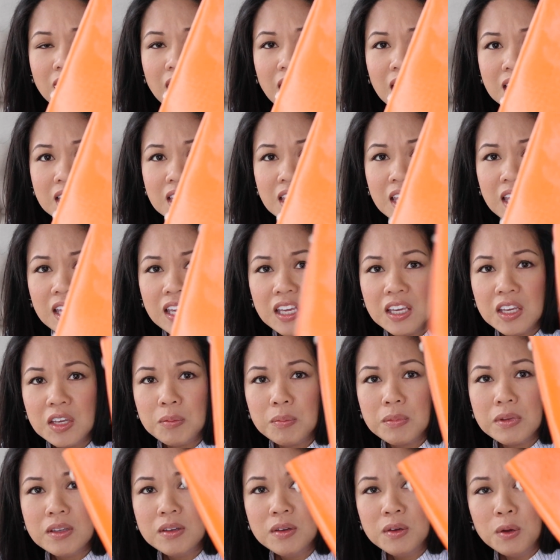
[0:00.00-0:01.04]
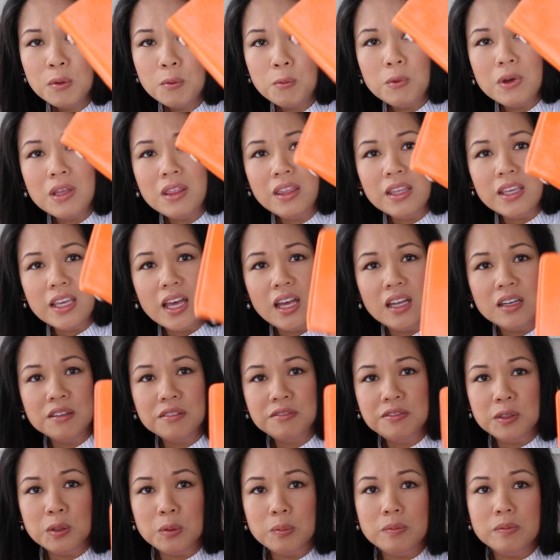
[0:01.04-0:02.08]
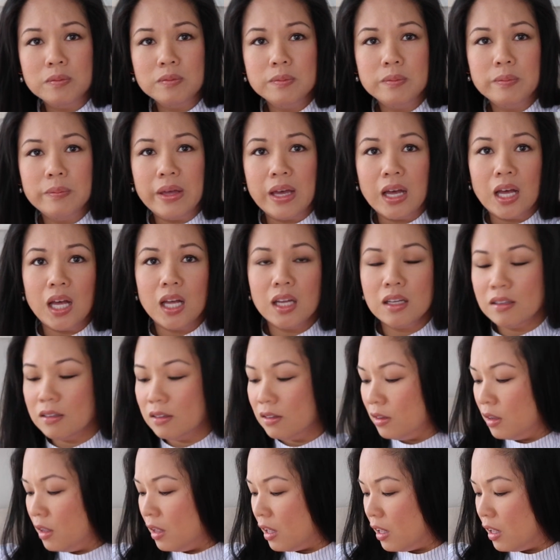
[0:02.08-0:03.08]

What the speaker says: that came with the Ainifeel bag.